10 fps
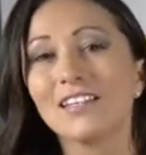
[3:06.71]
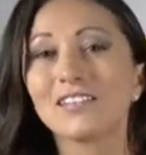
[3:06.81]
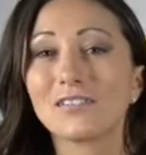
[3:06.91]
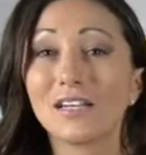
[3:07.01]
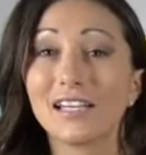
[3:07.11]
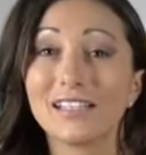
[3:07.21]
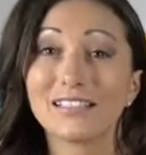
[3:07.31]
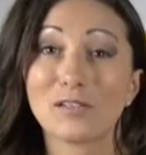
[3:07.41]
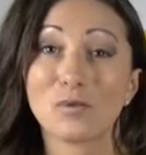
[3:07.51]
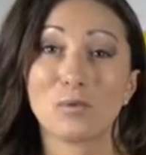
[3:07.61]
So
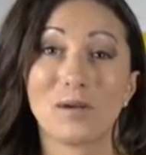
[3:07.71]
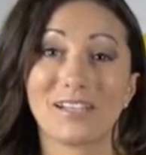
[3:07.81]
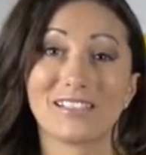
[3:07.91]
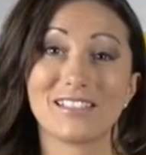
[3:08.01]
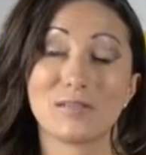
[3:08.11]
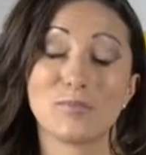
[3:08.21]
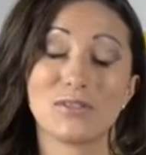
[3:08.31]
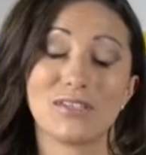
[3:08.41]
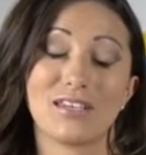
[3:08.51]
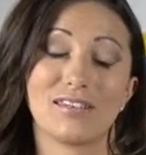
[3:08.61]
anytime you're practicing
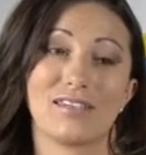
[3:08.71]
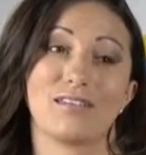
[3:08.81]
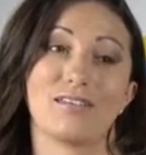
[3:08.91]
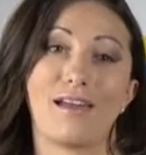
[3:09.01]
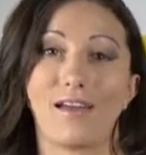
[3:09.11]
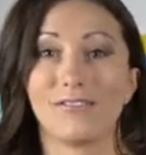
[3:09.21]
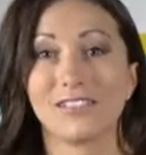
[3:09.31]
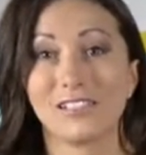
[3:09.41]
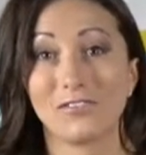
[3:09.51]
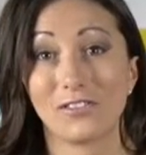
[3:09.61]
music and you're
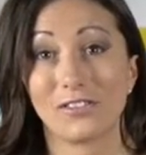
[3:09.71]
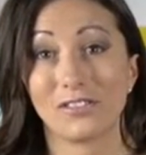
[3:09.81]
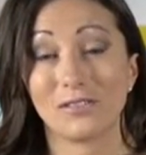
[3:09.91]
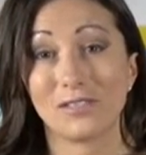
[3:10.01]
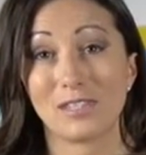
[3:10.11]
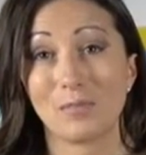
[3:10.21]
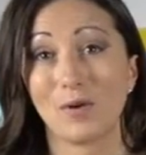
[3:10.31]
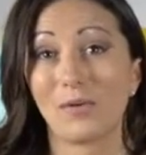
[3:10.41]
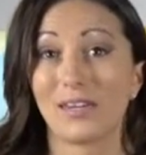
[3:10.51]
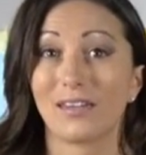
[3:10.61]
having difficulty with the
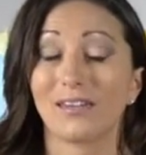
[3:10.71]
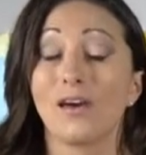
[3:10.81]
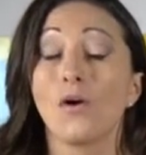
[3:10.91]
bowing,